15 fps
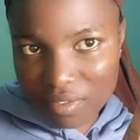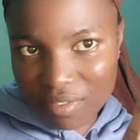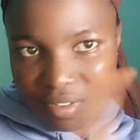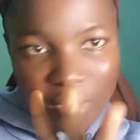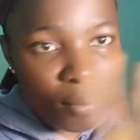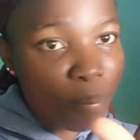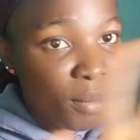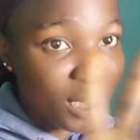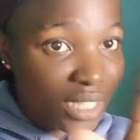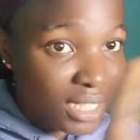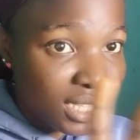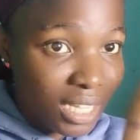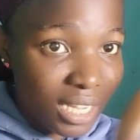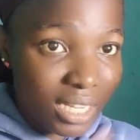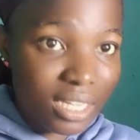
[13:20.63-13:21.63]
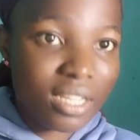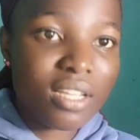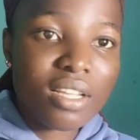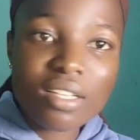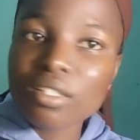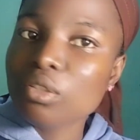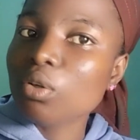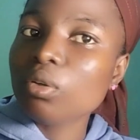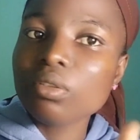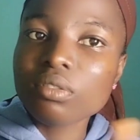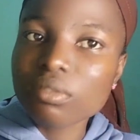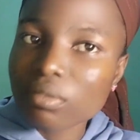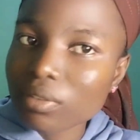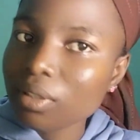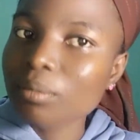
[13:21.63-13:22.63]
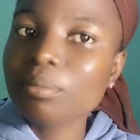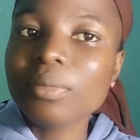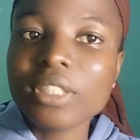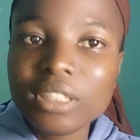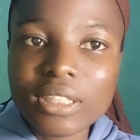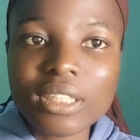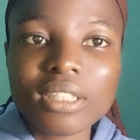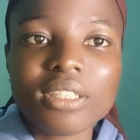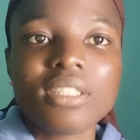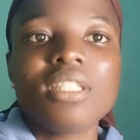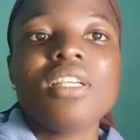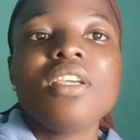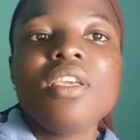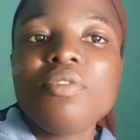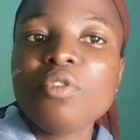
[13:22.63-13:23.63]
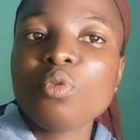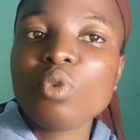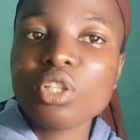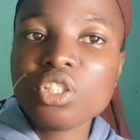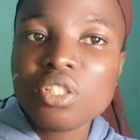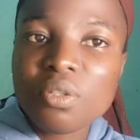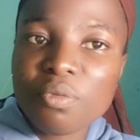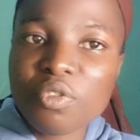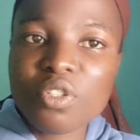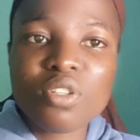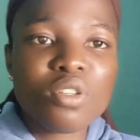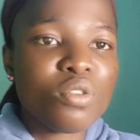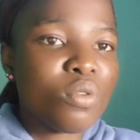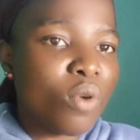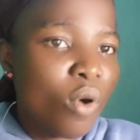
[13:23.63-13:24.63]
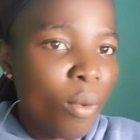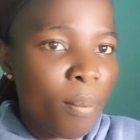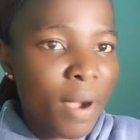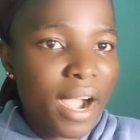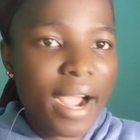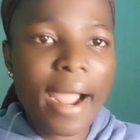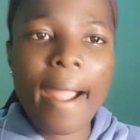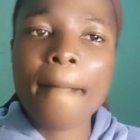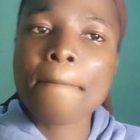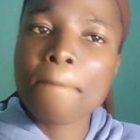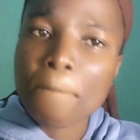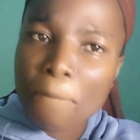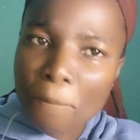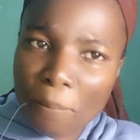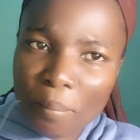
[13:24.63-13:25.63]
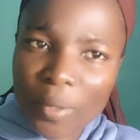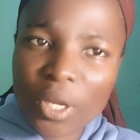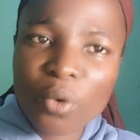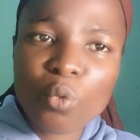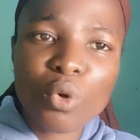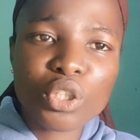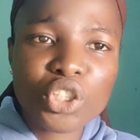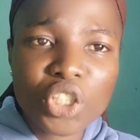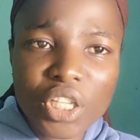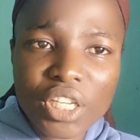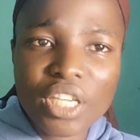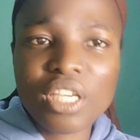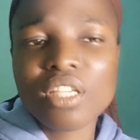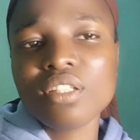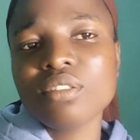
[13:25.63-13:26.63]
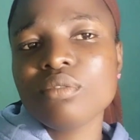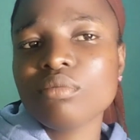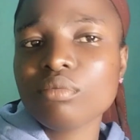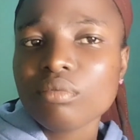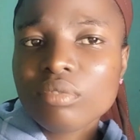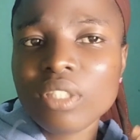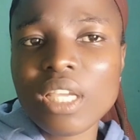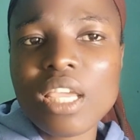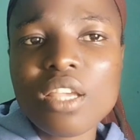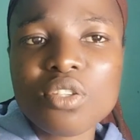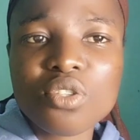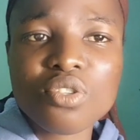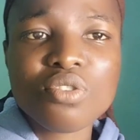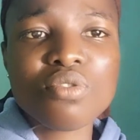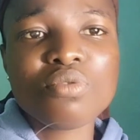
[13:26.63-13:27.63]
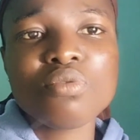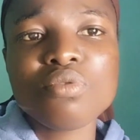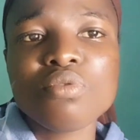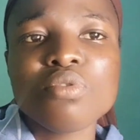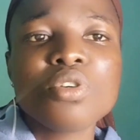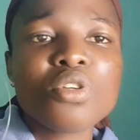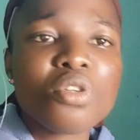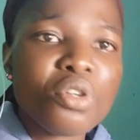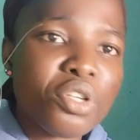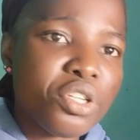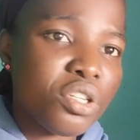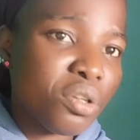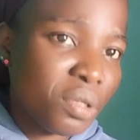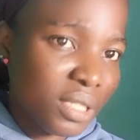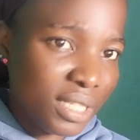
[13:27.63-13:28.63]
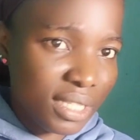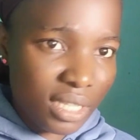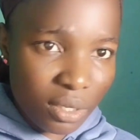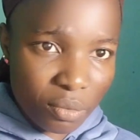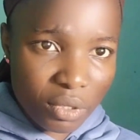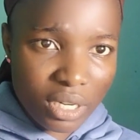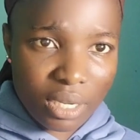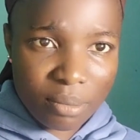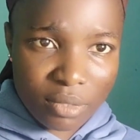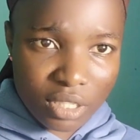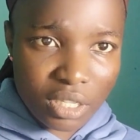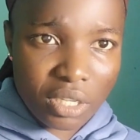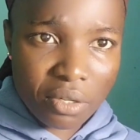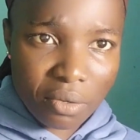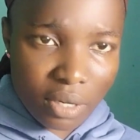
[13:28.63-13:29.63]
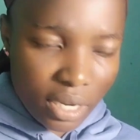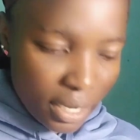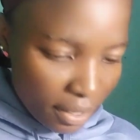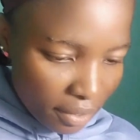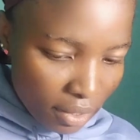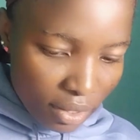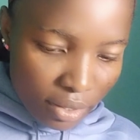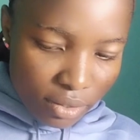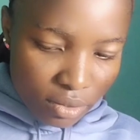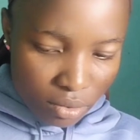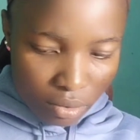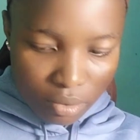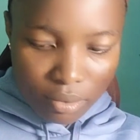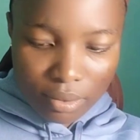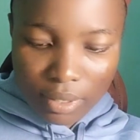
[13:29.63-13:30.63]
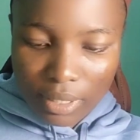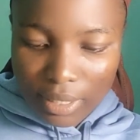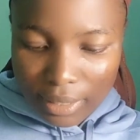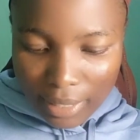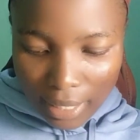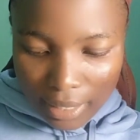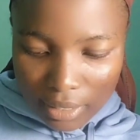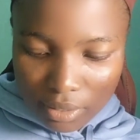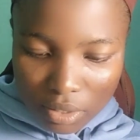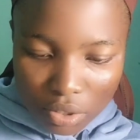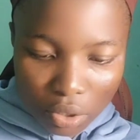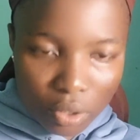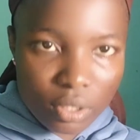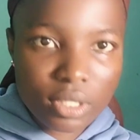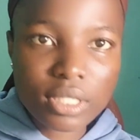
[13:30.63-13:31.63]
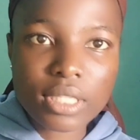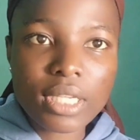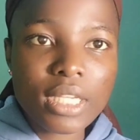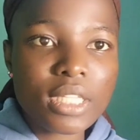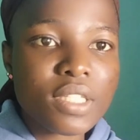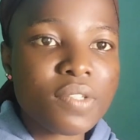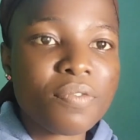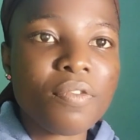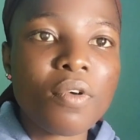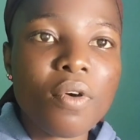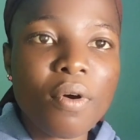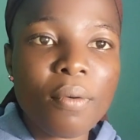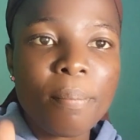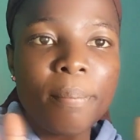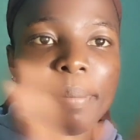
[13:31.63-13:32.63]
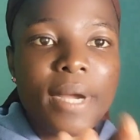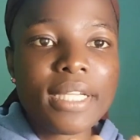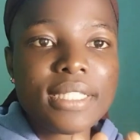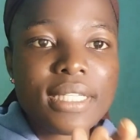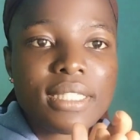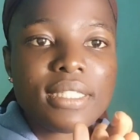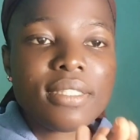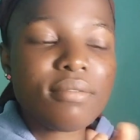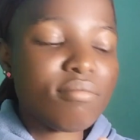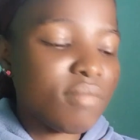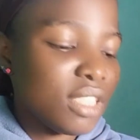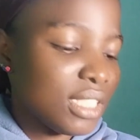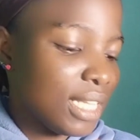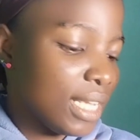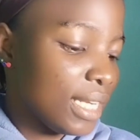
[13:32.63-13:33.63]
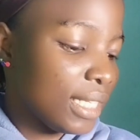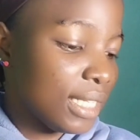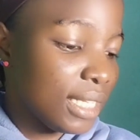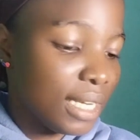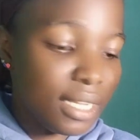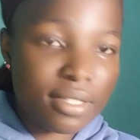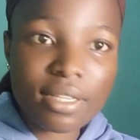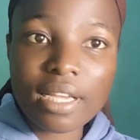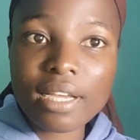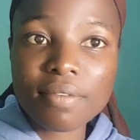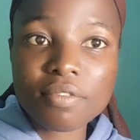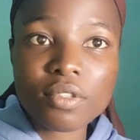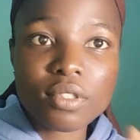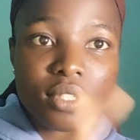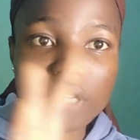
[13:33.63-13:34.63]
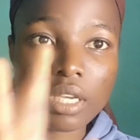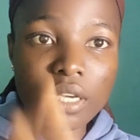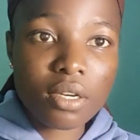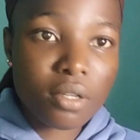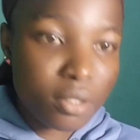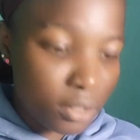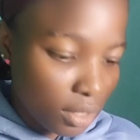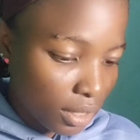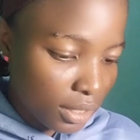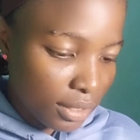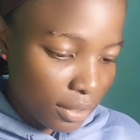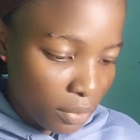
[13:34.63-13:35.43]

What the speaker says: Don't miss that. Don't miss it. If you watch the video, you go back, watch again, in case you did not understand what I'm saying. Okay, so that is just it for pattern. Is there anything else I have to say? Hold on,